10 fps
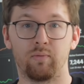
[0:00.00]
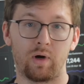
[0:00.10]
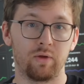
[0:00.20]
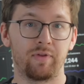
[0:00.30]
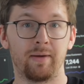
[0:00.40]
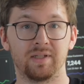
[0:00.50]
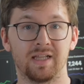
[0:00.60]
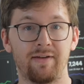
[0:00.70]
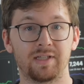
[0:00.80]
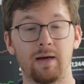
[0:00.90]
One of them is
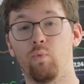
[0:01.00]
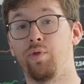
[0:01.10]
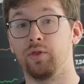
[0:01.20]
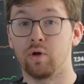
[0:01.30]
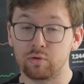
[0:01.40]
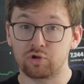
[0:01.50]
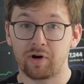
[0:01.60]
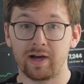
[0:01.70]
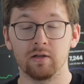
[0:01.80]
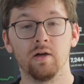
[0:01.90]
lifetime with no
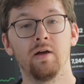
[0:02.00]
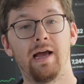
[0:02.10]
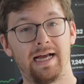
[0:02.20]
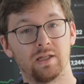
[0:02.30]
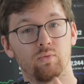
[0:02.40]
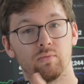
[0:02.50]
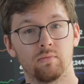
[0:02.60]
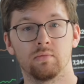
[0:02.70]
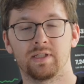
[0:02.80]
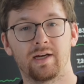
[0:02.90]
trial, and
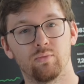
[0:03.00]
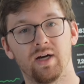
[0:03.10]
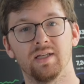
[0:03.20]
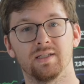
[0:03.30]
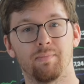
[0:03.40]
second one is